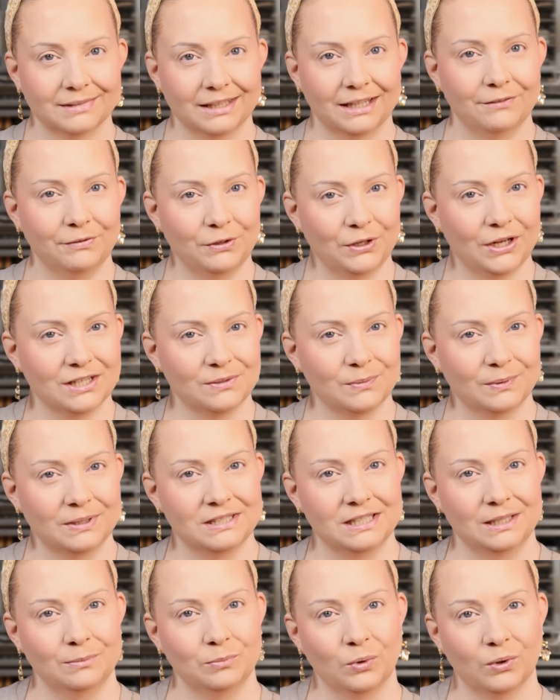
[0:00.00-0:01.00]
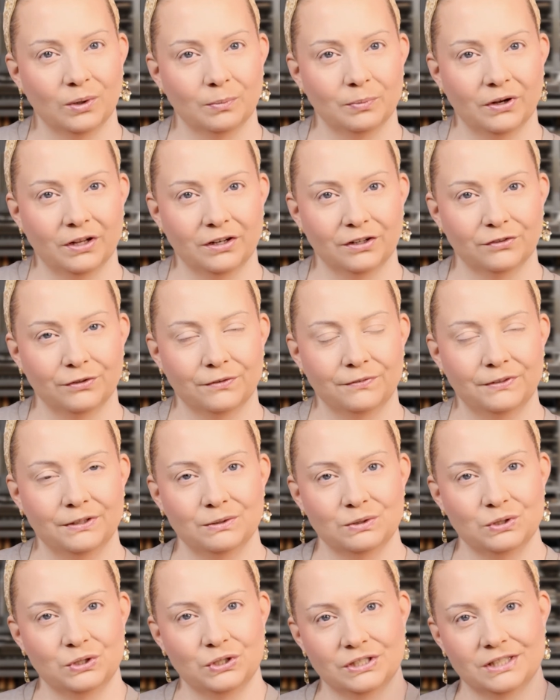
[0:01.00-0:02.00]
If you guys want to see more product
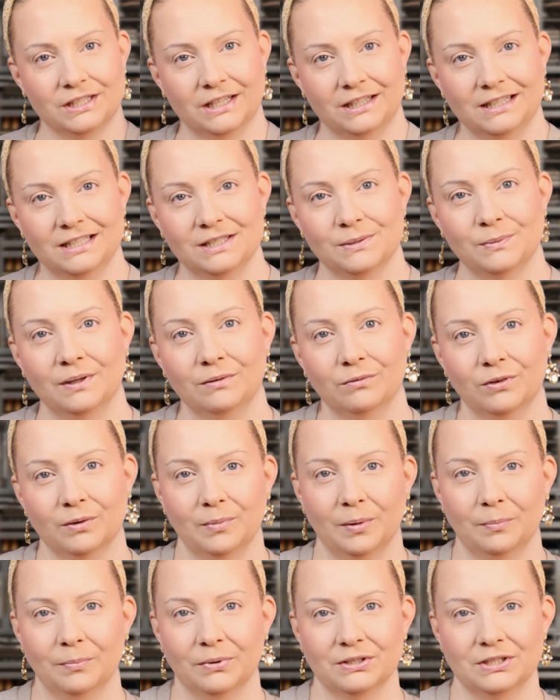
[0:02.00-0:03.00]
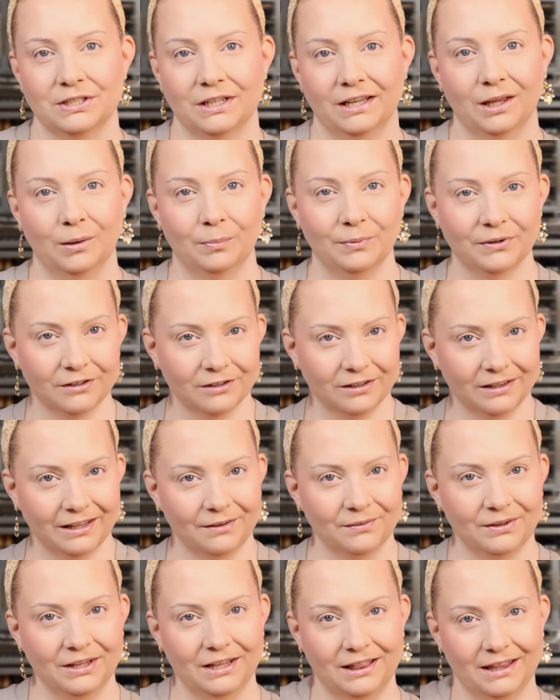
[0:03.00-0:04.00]
reviews just like this one, remember to help a girl
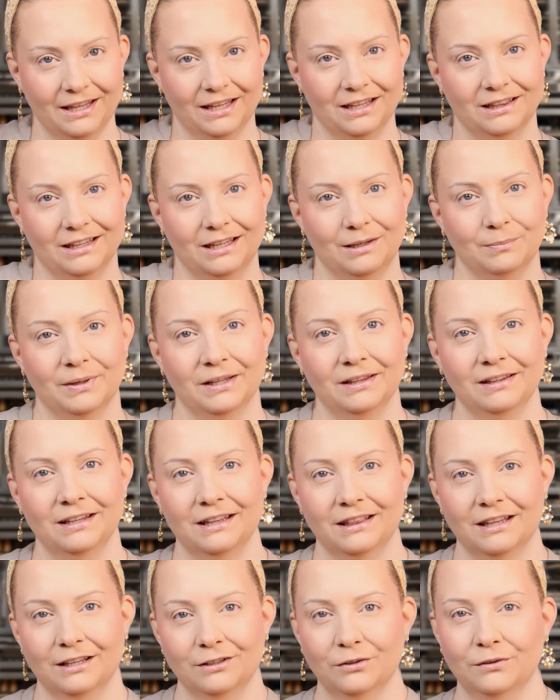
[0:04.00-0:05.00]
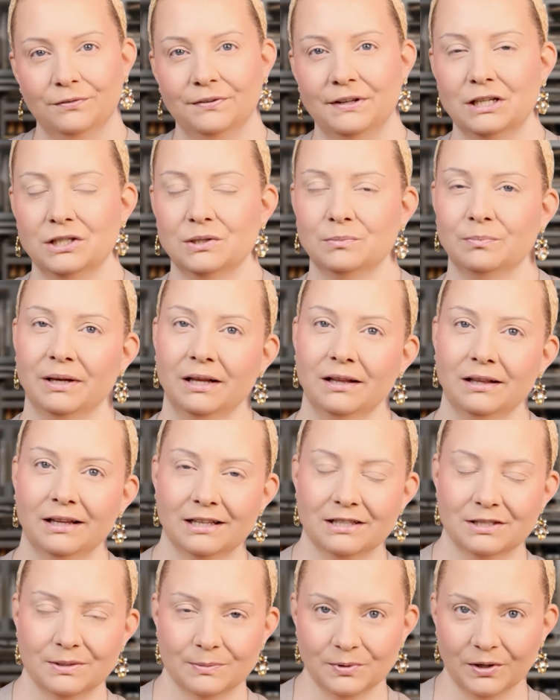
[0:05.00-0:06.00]
out. Hit that like button, hit that notification bell,
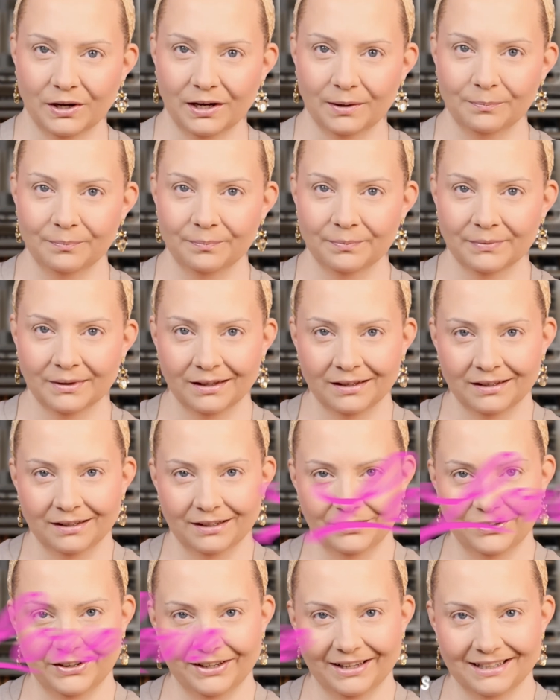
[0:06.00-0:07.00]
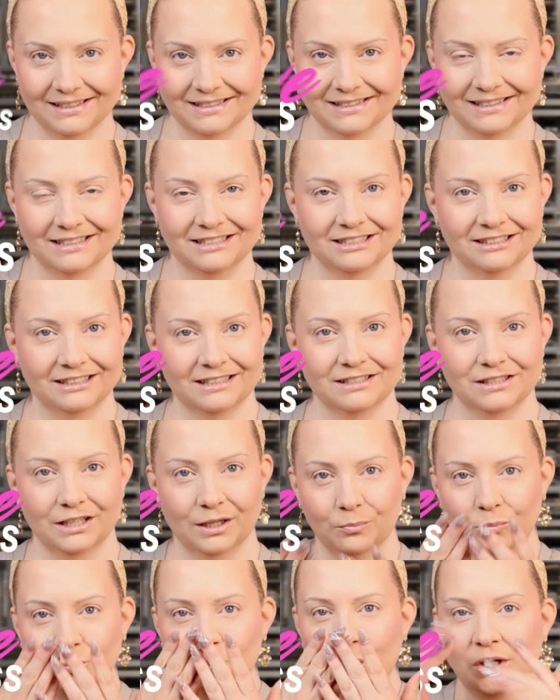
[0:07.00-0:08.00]
and subscribe. Alright guys, until next
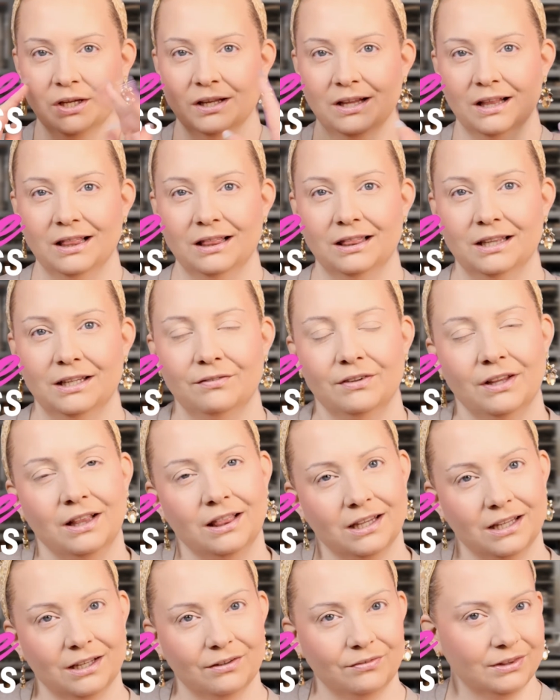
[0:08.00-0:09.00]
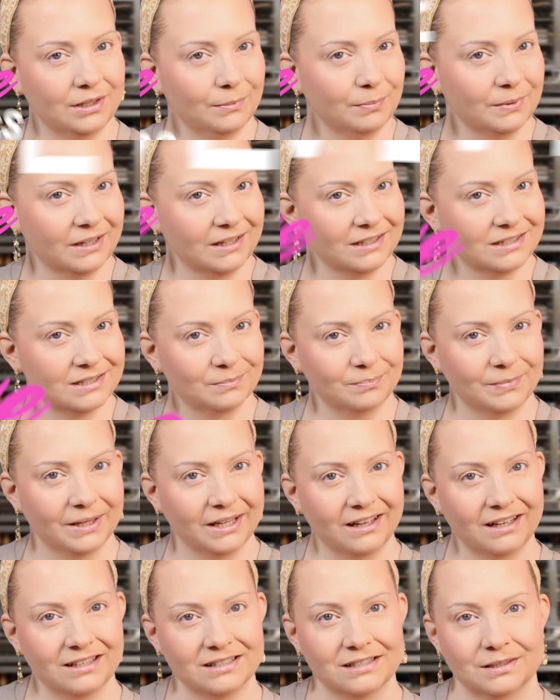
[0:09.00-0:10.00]
time, live, love, and lip gloss. Bye
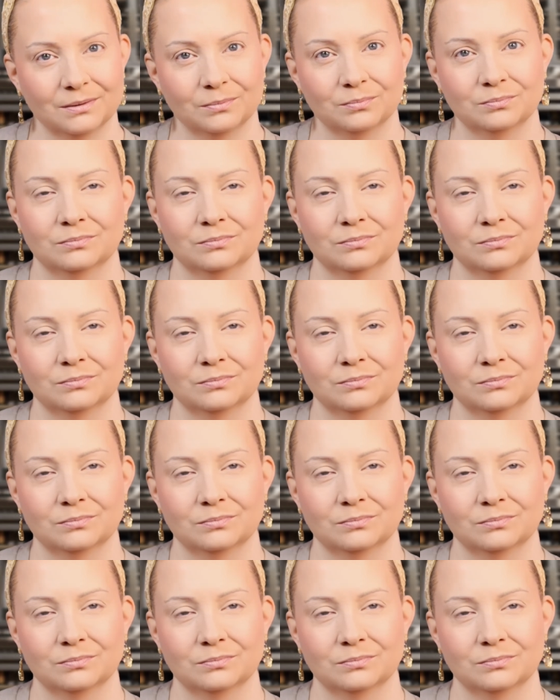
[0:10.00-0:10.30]
guys.